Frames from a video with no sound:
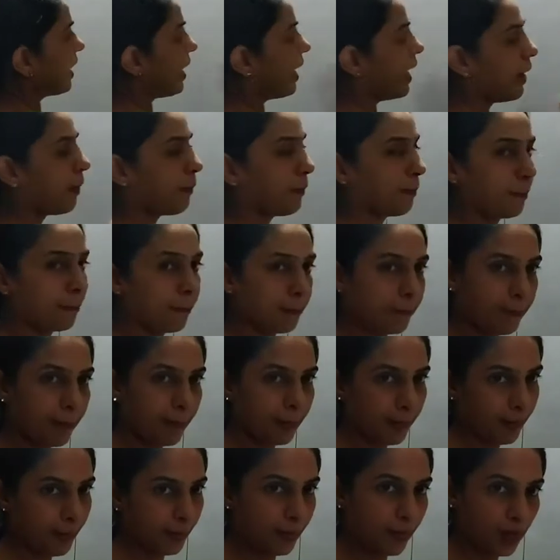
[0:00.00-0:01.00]
m,
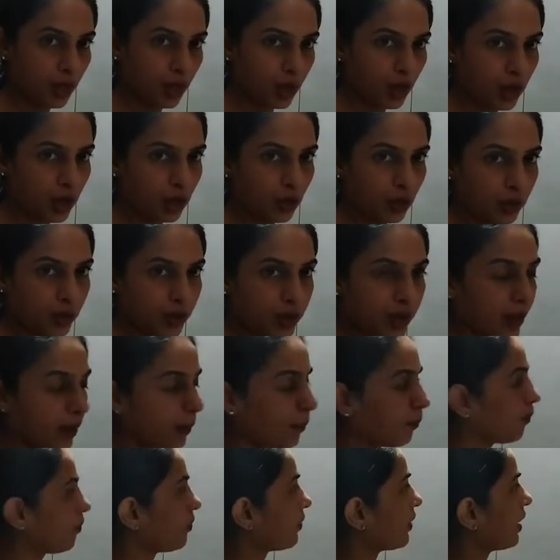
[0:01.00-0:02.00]
okay,
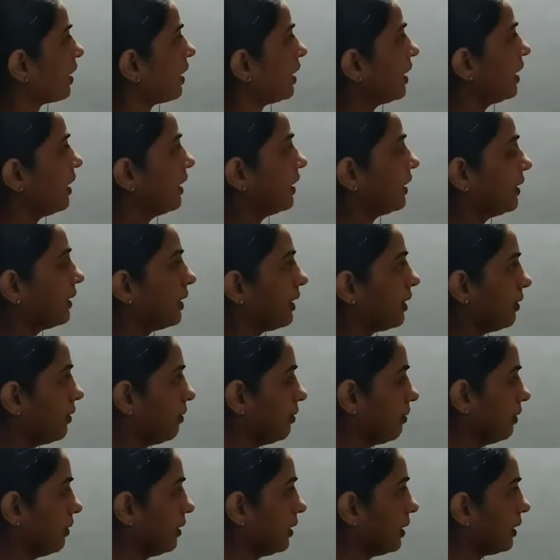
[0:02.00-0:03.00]

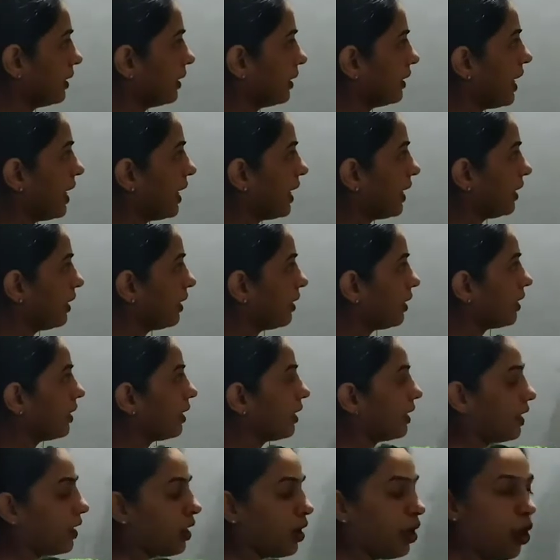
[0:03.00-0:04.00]
then
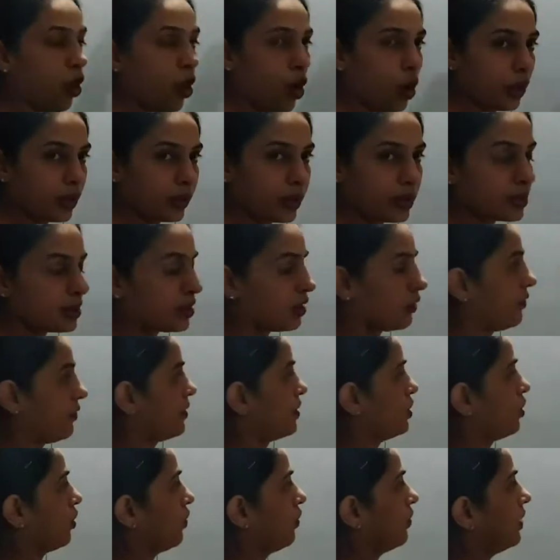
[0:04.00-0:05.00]
on the surface
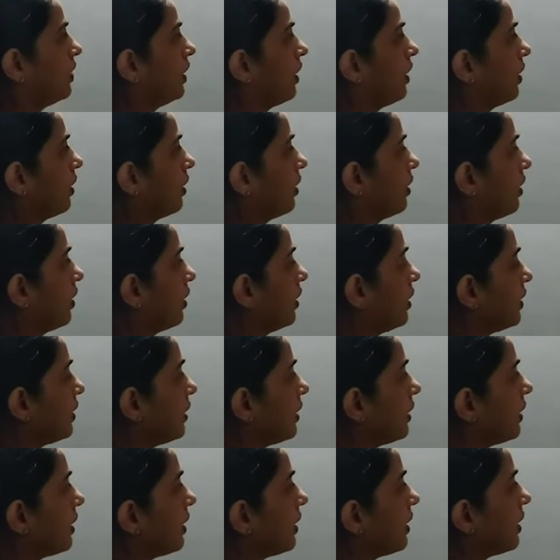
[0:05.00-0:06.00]
of the earth,
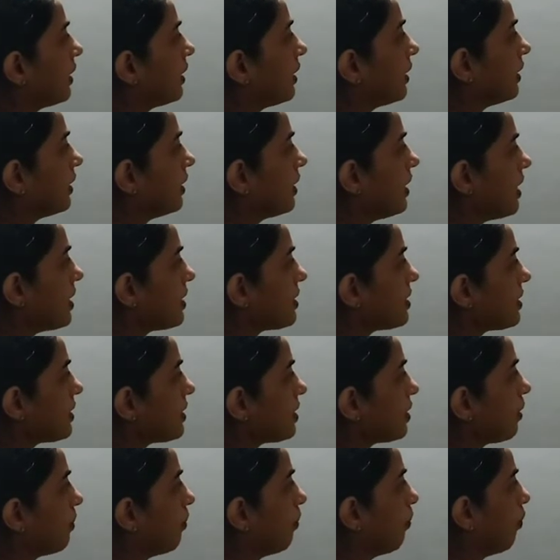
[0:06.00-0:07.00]
this
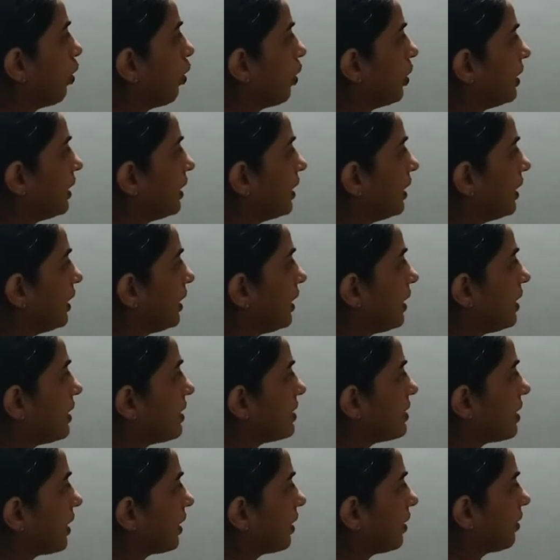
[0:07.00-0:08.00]
body is
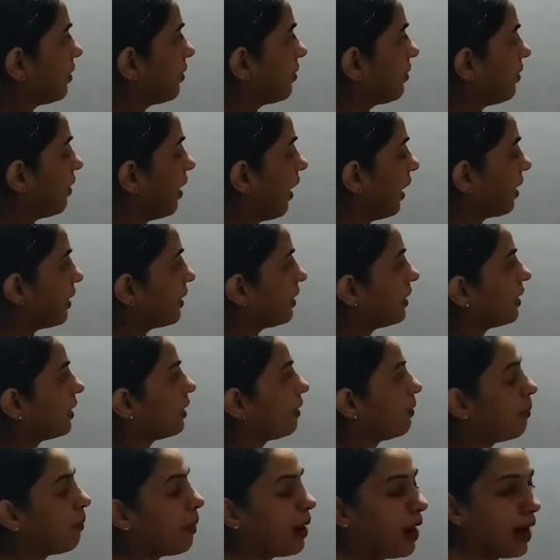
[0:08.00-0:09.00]

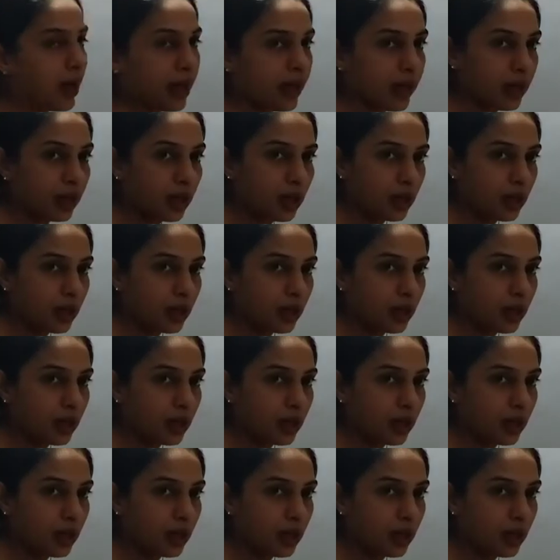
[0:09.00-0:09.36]
attracted by